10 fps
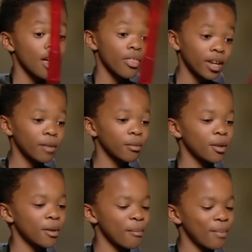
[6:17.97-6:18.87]
Think of
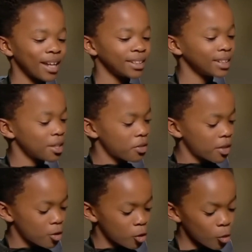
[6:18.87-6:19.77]
my lightsaber. Better Sith
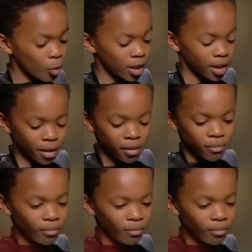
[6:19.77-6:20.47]
than you one day.